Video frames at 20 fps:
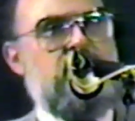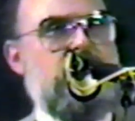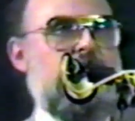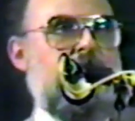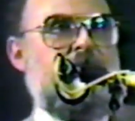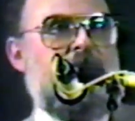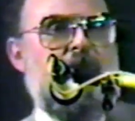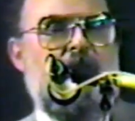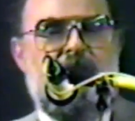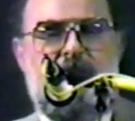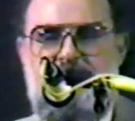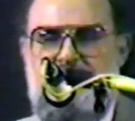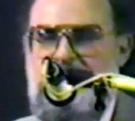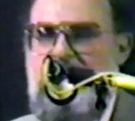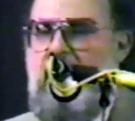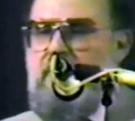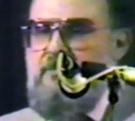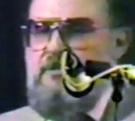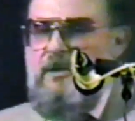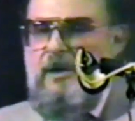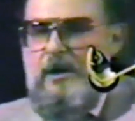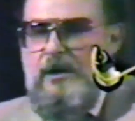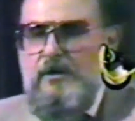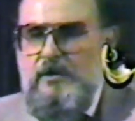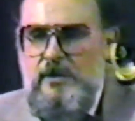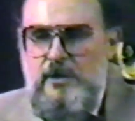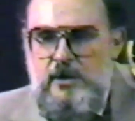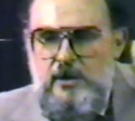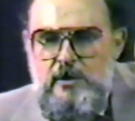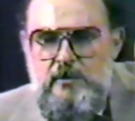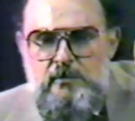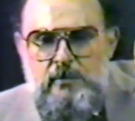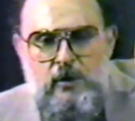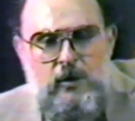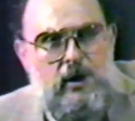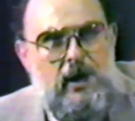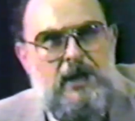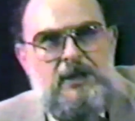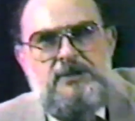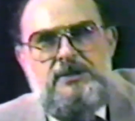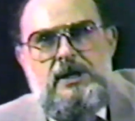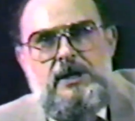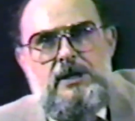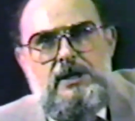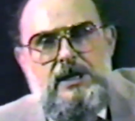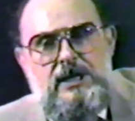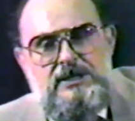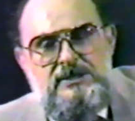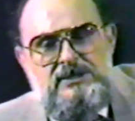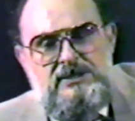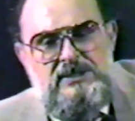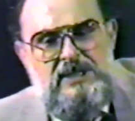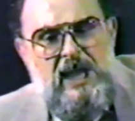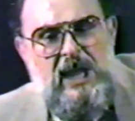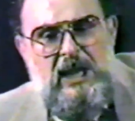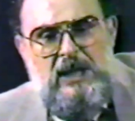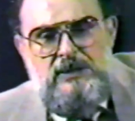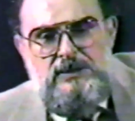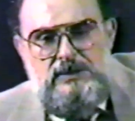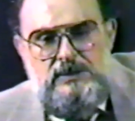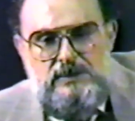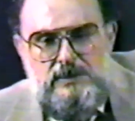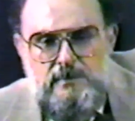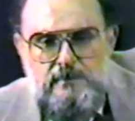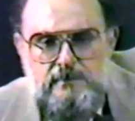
the first chapter, poignantly states.